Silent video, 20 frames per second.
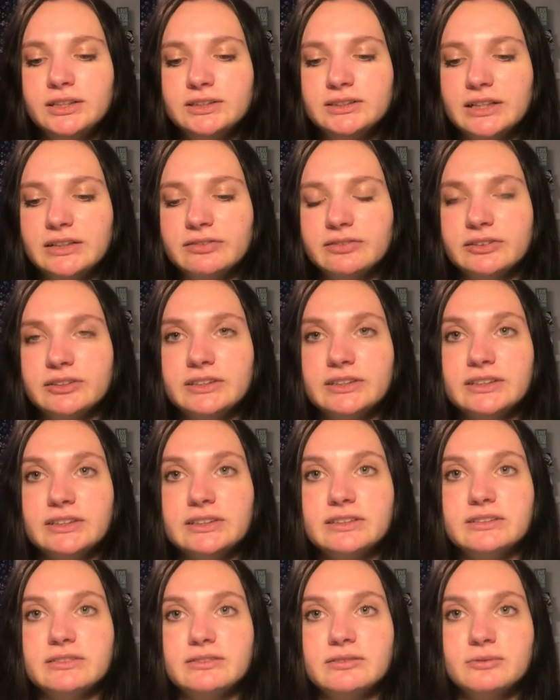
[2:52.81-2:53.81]

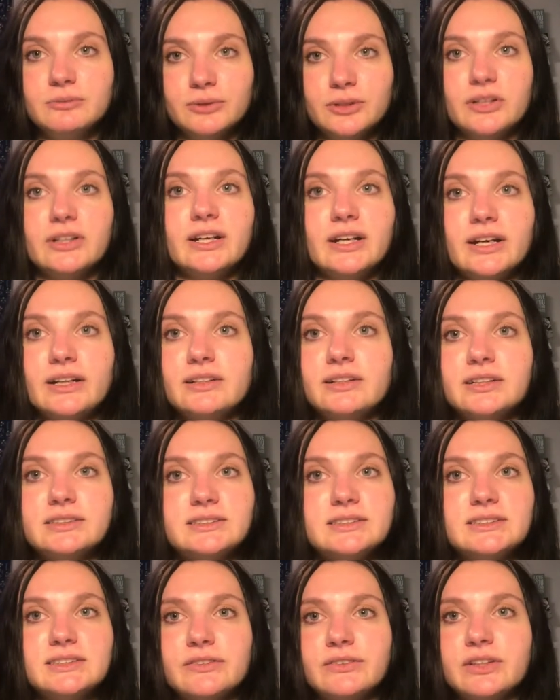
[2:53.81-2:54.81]
Definitely work ahead.
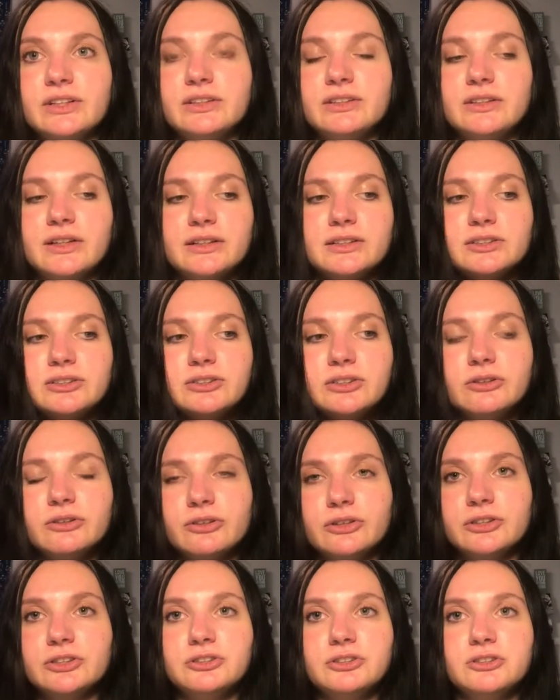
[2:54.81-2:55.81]
It's something that's so
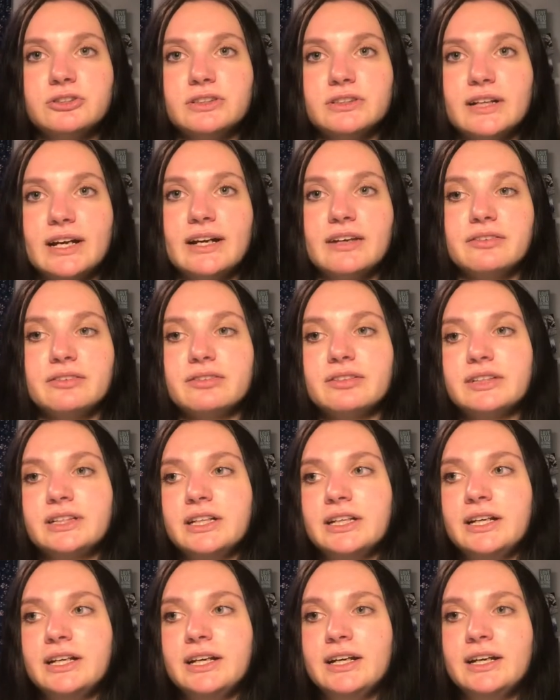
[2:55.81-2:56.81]
crucial in life,
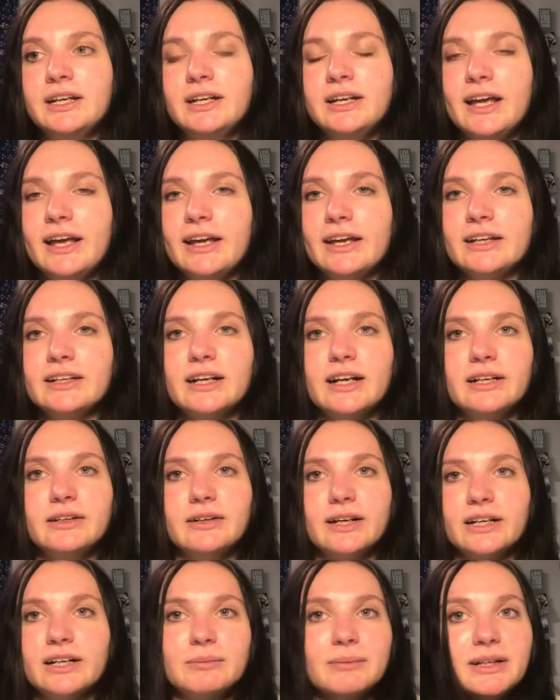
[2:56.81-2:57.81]
and I
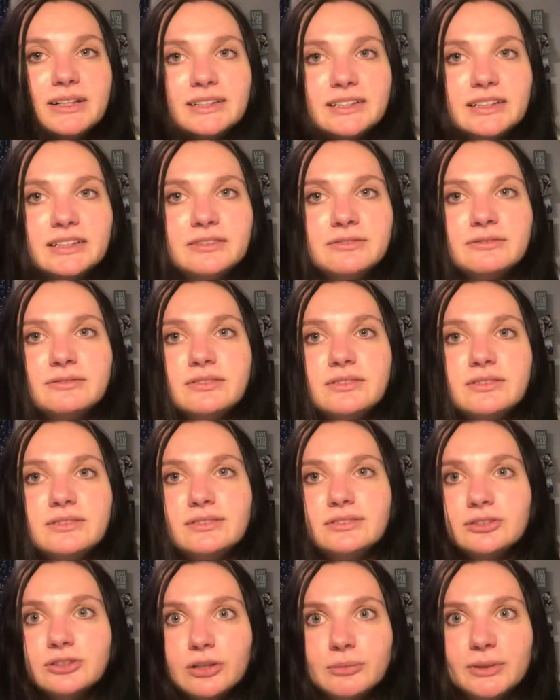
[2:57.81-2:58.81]
recommend it
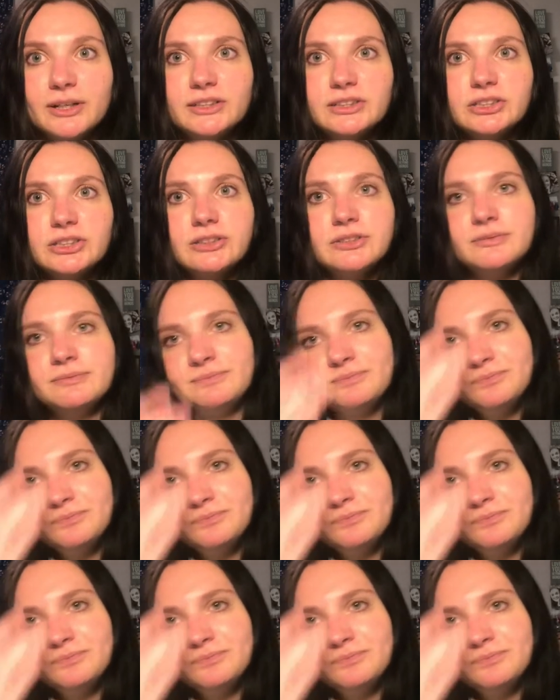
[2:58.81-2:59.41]
so much.